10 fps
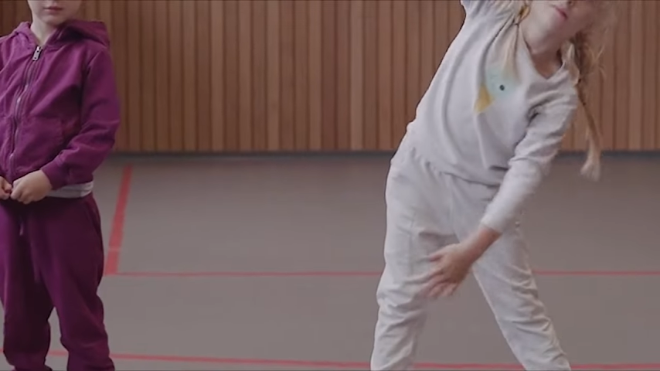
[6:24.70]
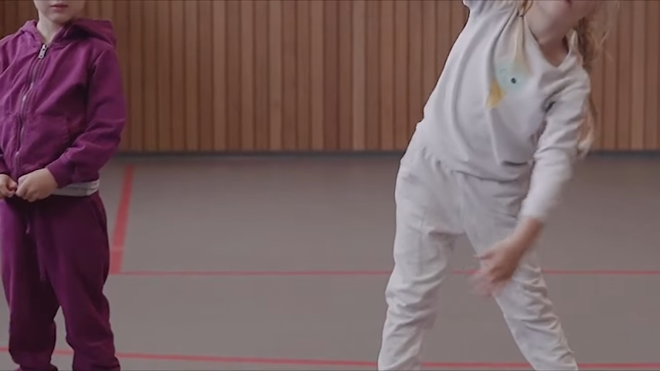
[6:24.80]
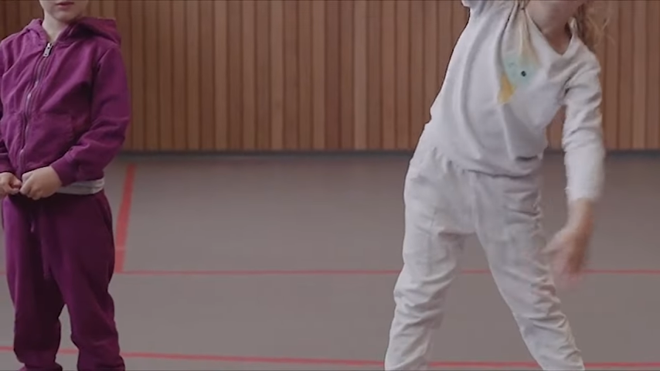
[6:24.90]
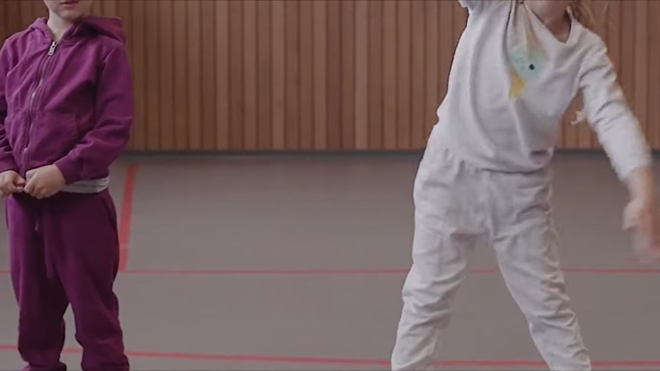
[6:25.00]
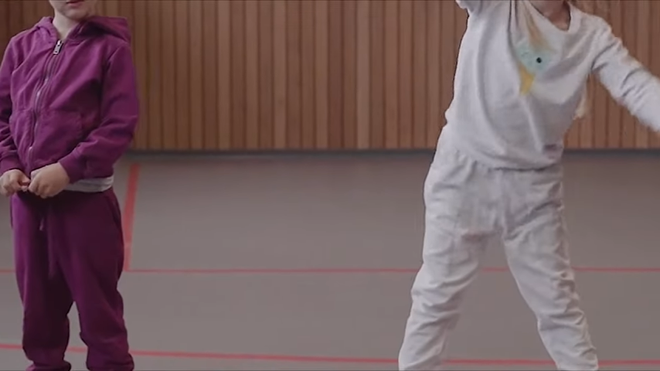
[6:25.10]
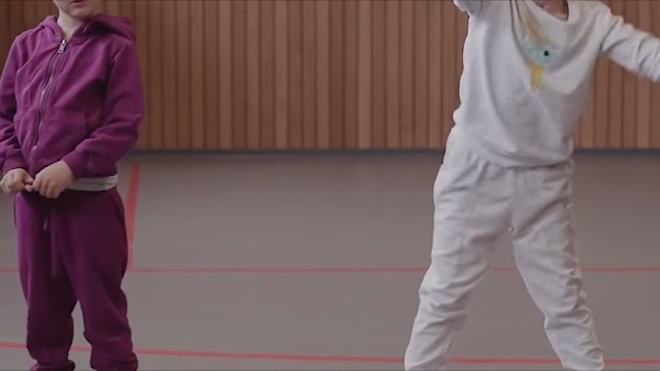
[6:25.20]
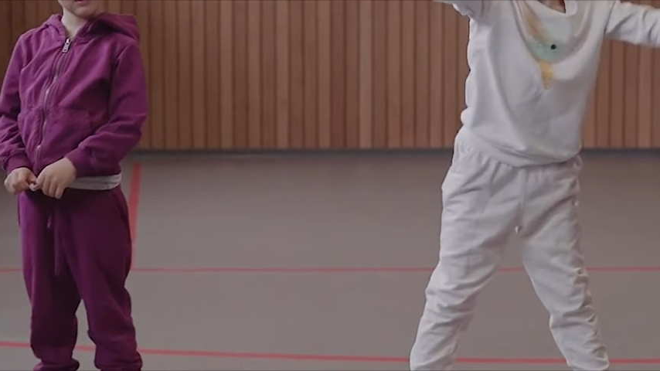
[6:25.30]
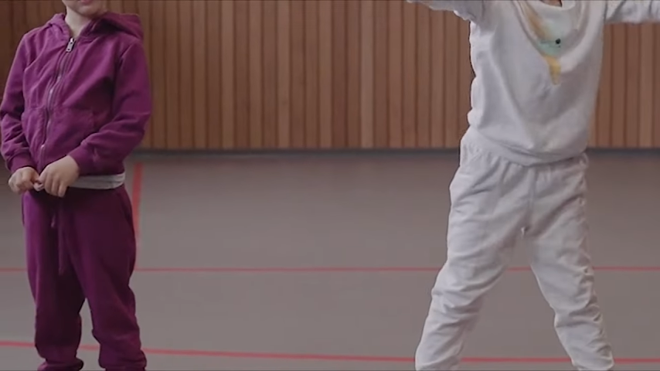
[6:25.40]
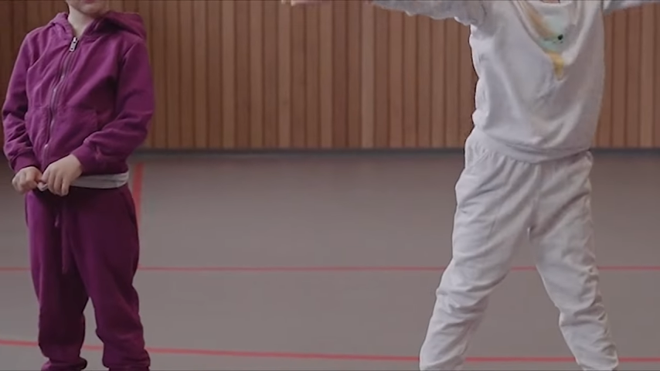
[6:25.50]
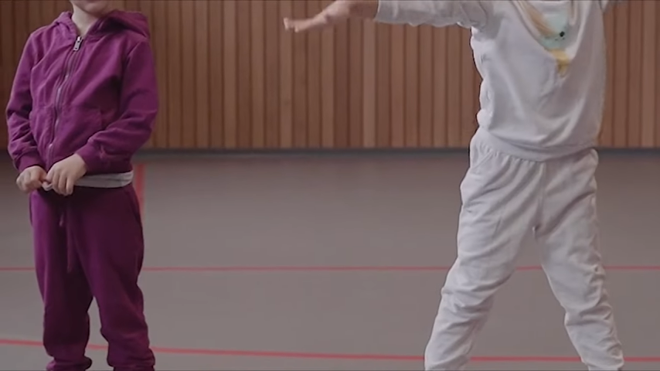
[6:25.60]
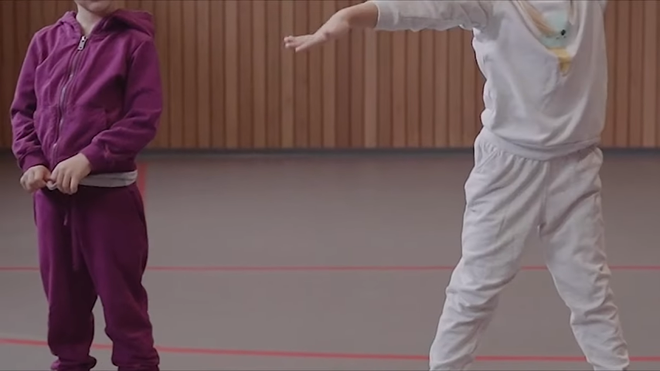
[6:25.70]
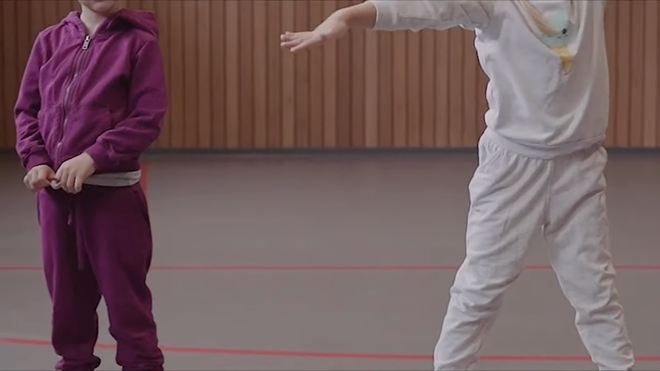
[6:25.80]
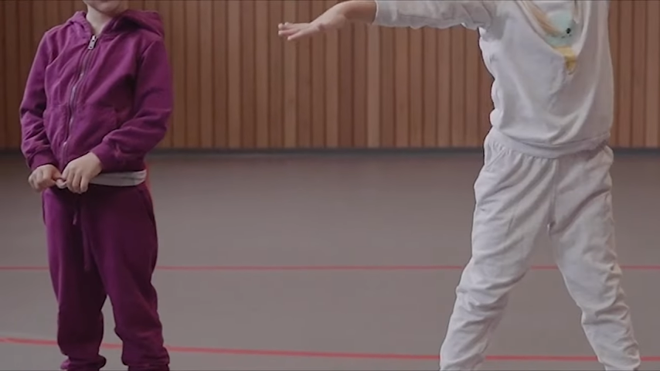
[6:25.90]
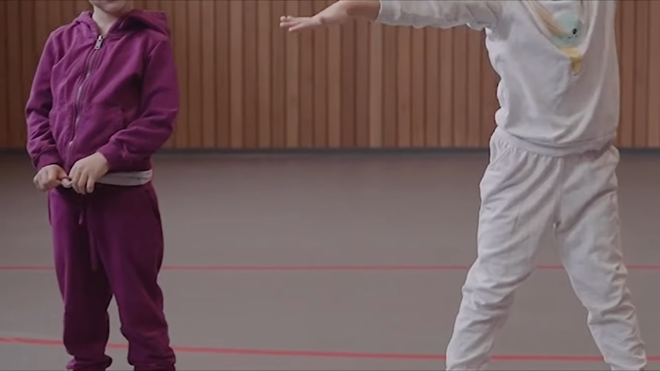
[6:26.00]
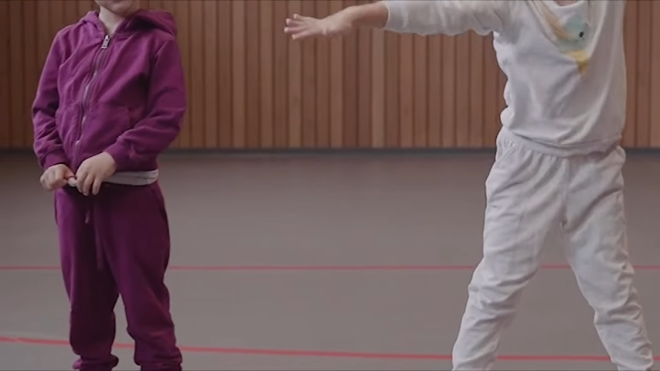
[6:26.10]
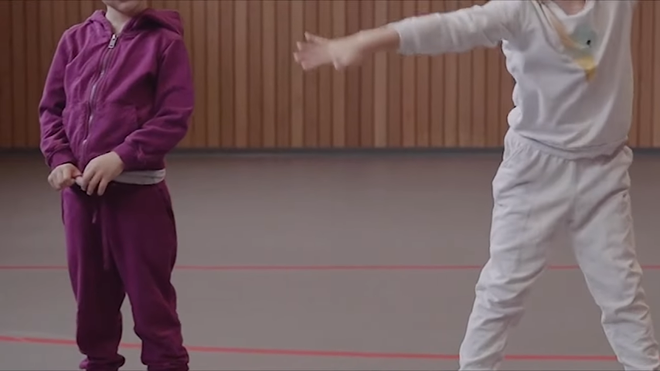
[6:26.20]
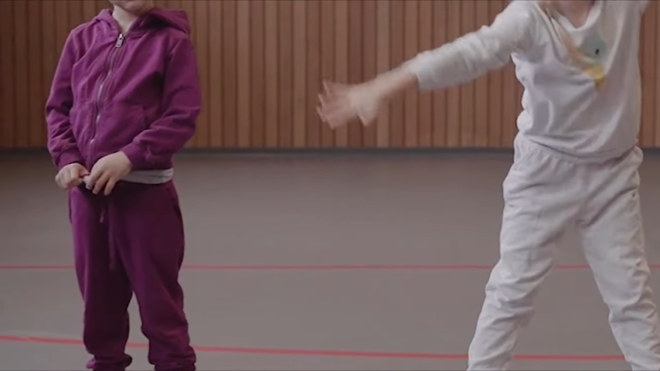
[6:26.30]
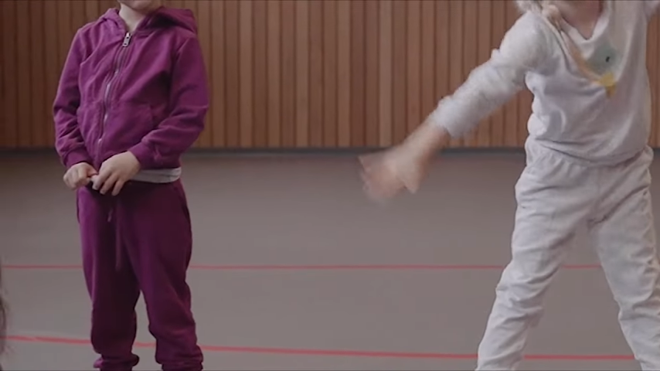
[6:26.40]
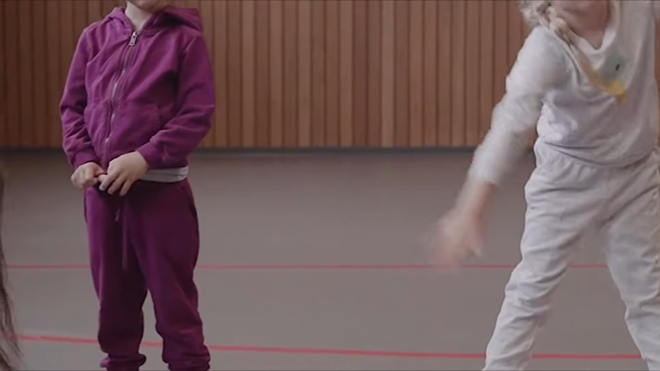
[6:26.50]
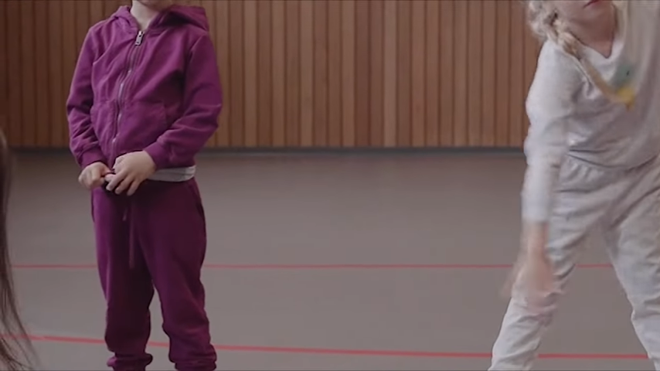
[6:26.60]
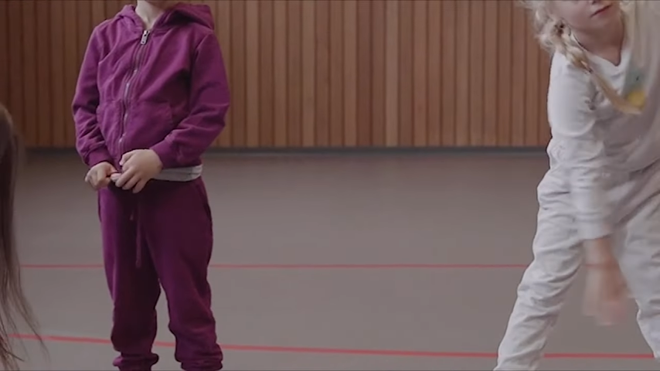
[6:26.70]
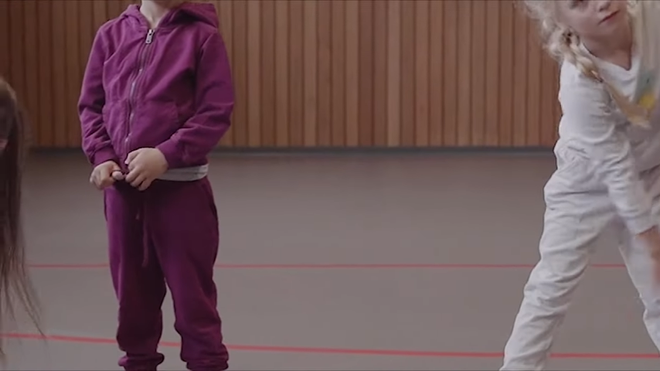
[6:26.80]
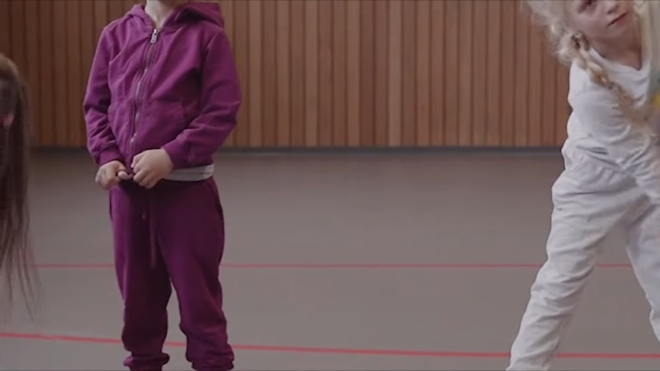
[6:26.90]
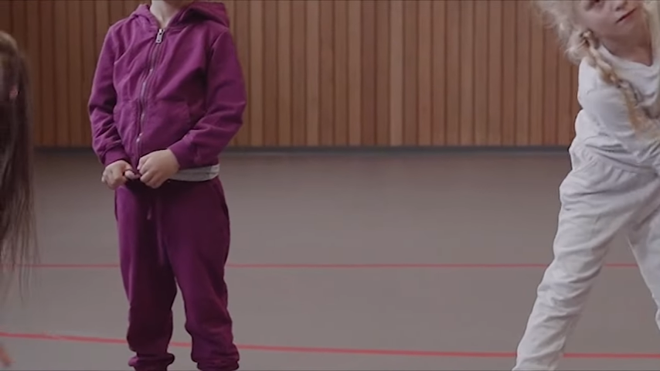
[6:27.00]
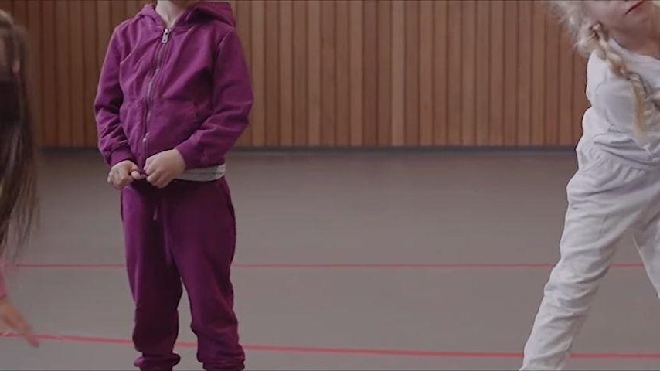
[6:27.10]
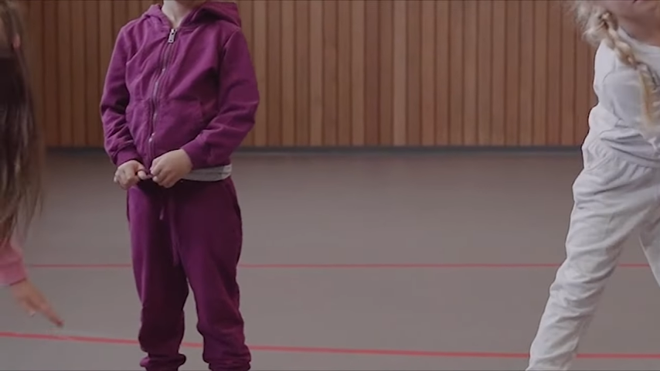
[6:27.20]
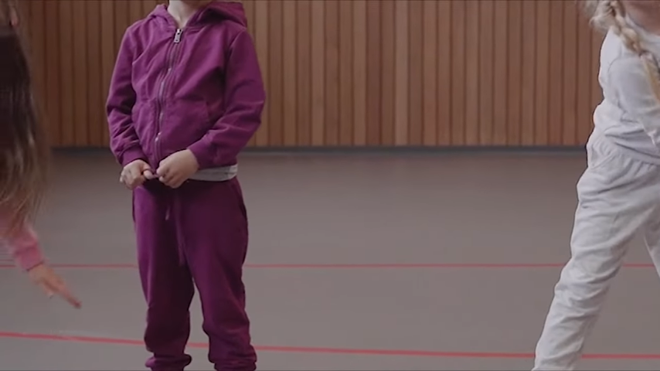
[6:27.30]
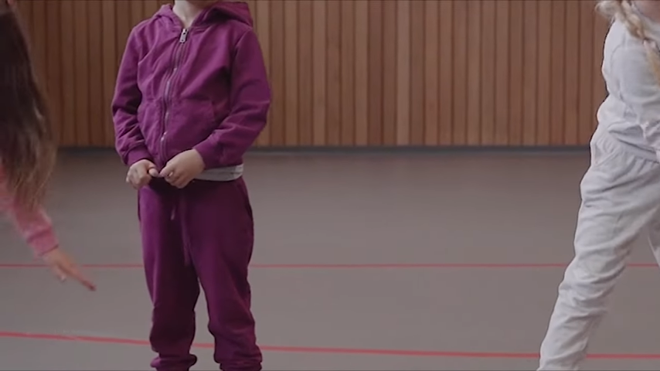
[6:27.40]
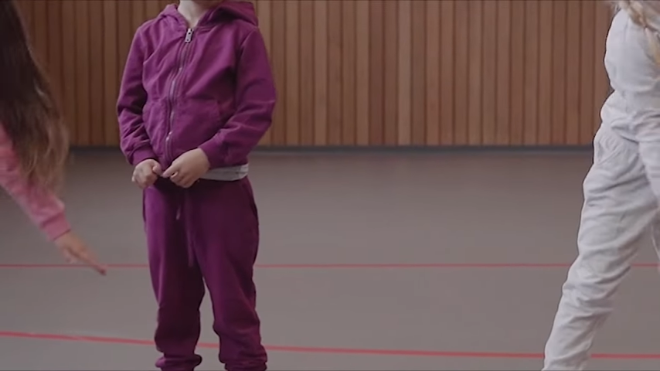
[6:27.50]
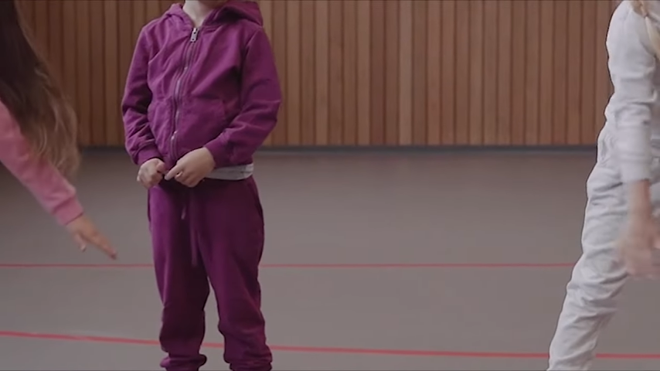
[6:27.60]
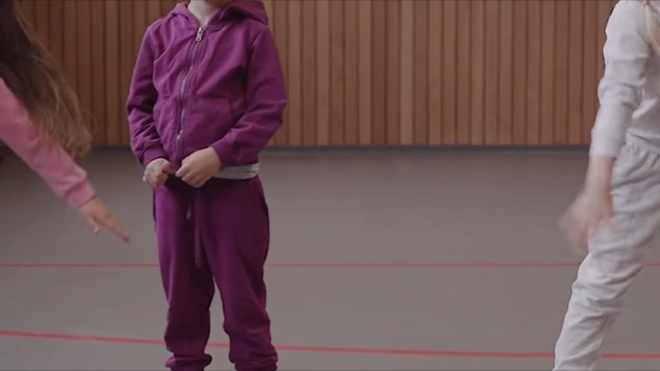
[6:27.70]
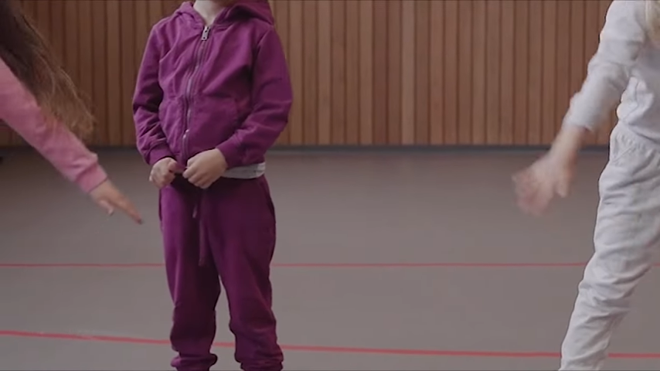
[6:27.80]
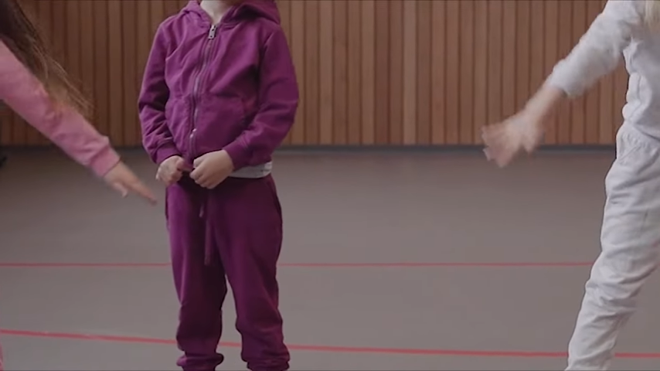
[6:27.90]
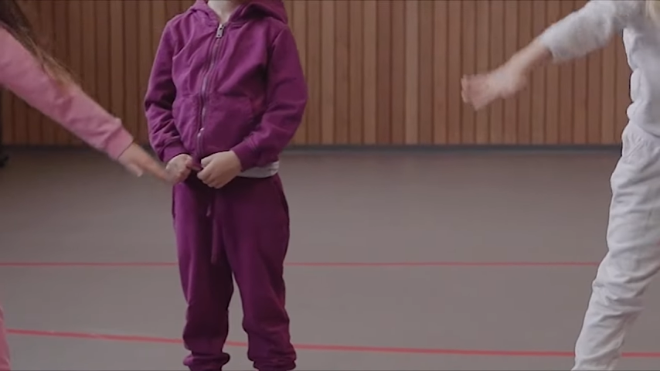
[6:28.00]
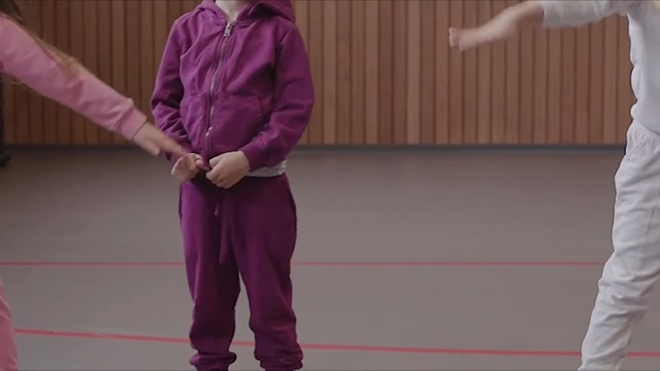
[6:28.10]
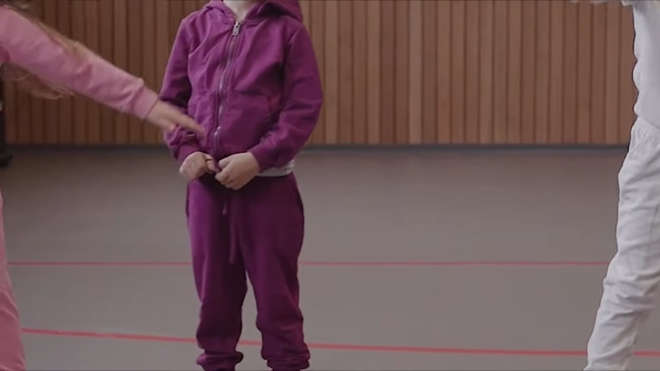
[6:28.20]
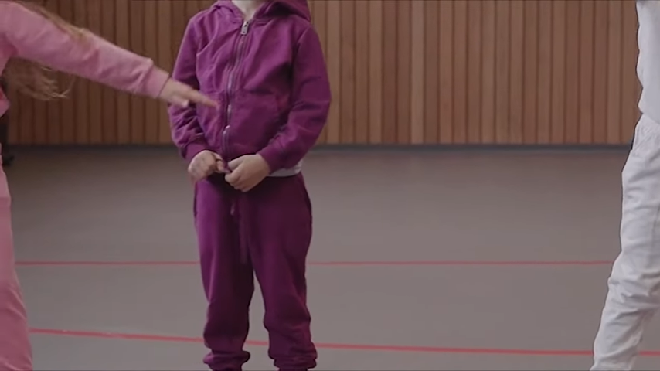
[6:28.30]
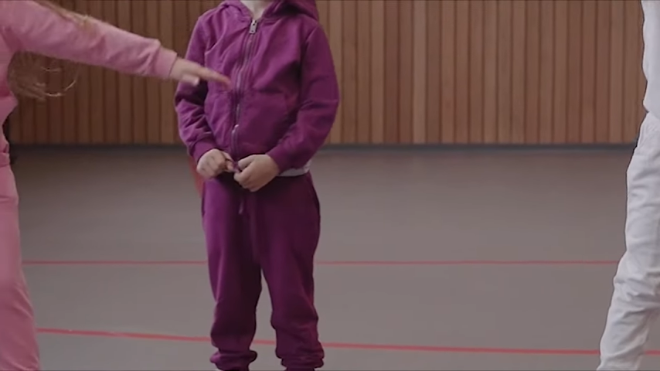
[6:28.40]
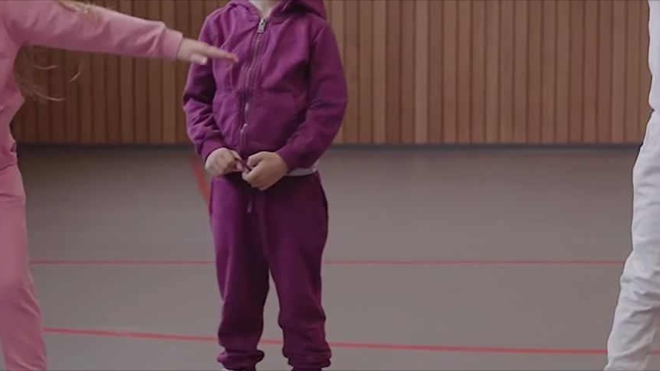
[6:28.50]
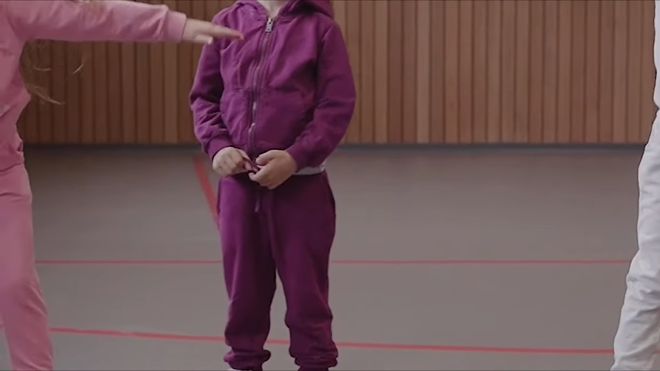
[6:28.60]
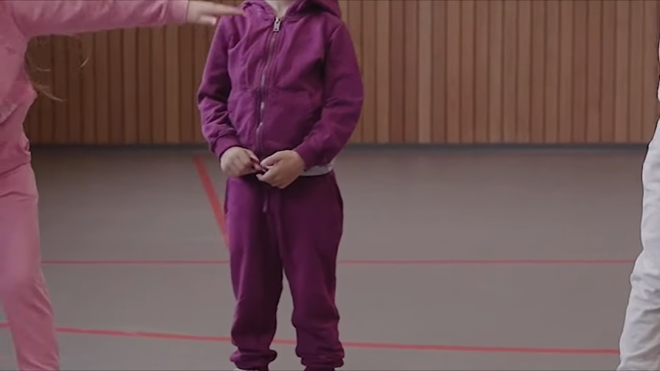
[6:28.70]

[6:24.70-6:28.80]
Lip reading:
No face is visible, so there are no lips to read.